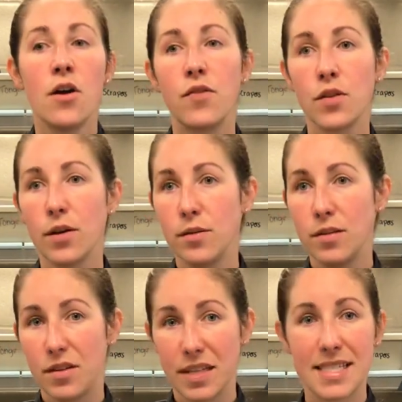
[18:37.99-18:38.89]
for
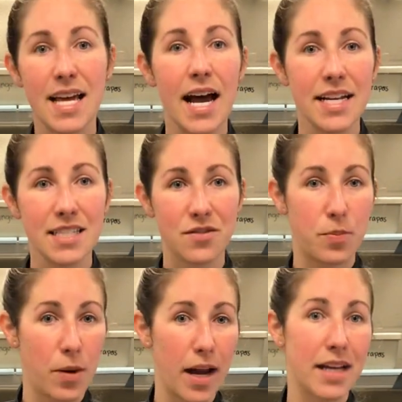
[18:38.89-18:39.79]
the size of the
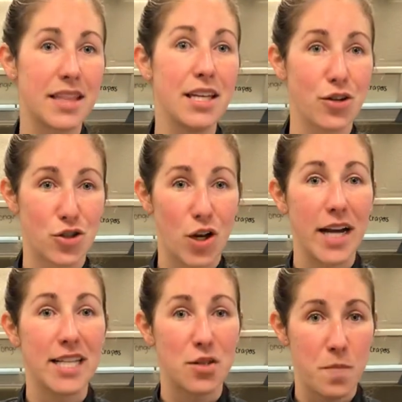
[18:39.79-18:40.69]
product that you're
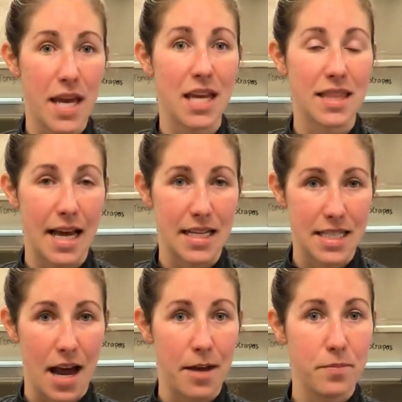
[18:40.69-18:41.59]
trying to make at that
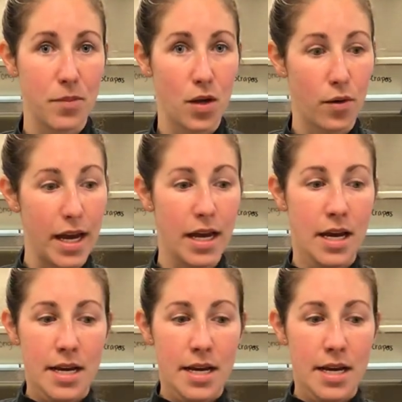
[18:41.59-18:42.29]
time, okay?